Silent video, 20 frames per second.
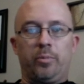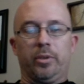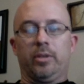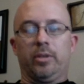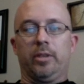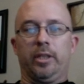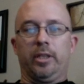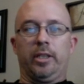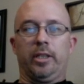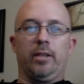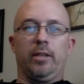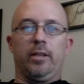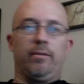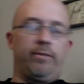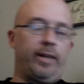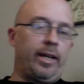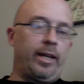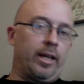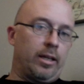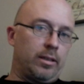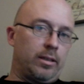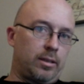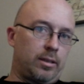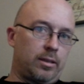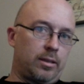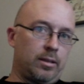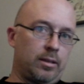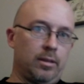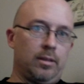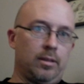building in advance,
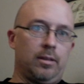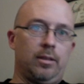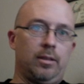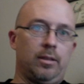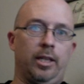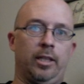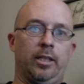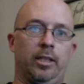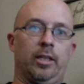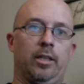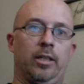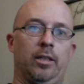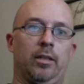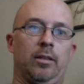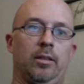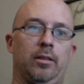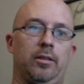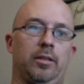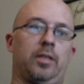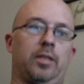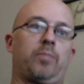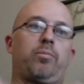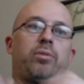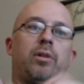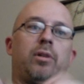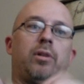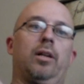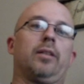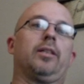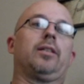and then just
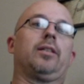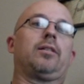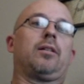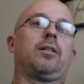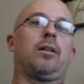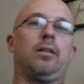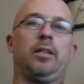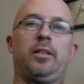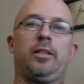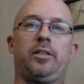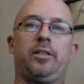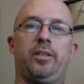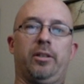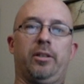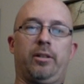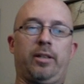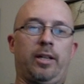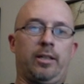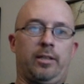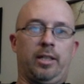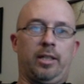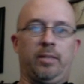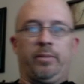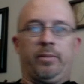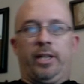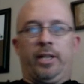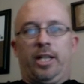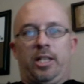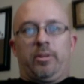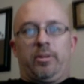plug this all into your content
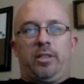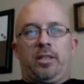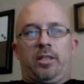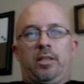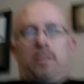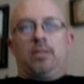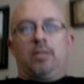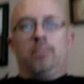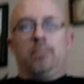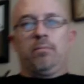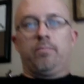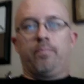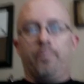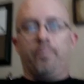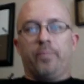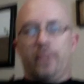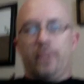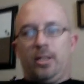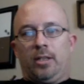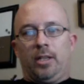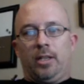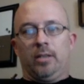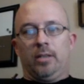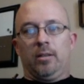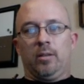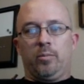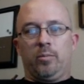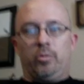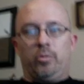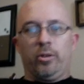management system at
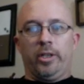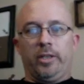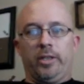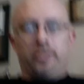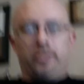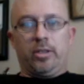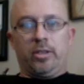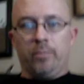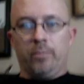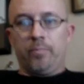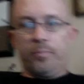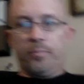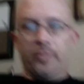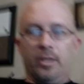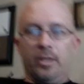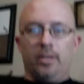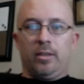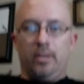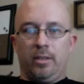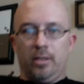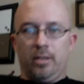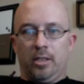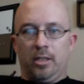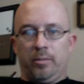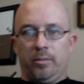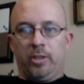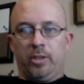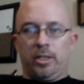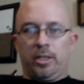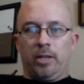another point. And so
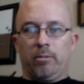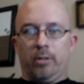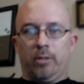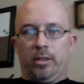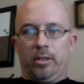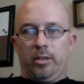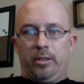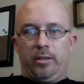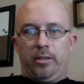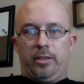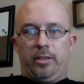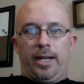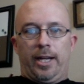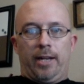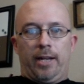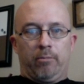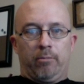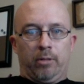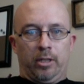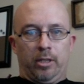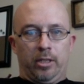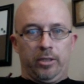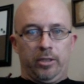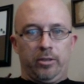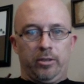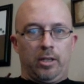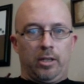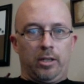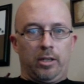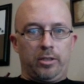here's how we're going to do that. We're going
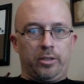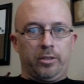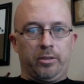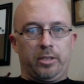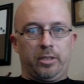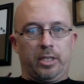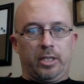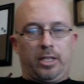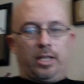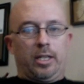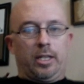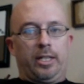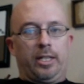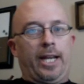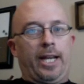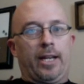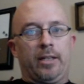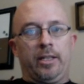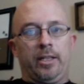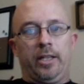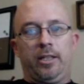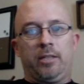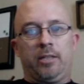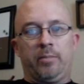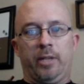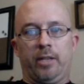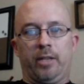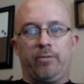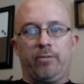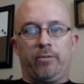to also use the concatenate
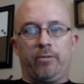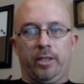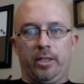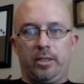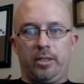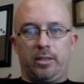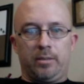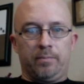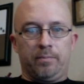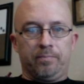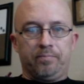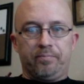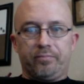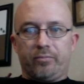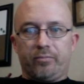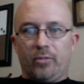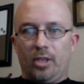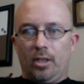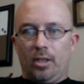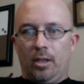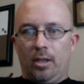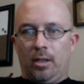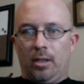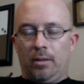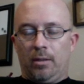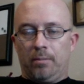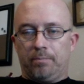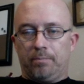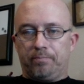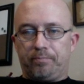command for this.
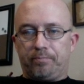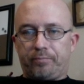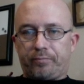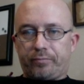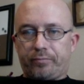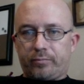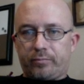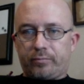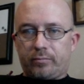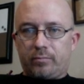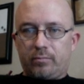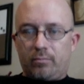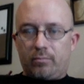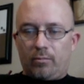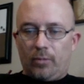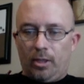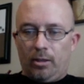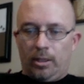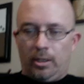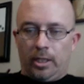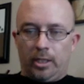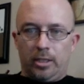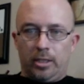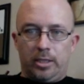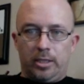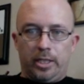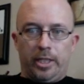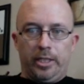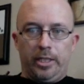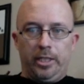I'm going to
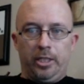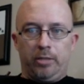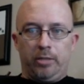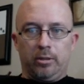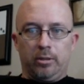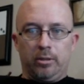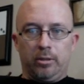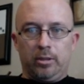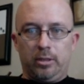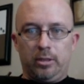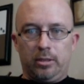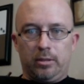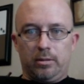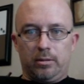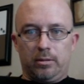say equals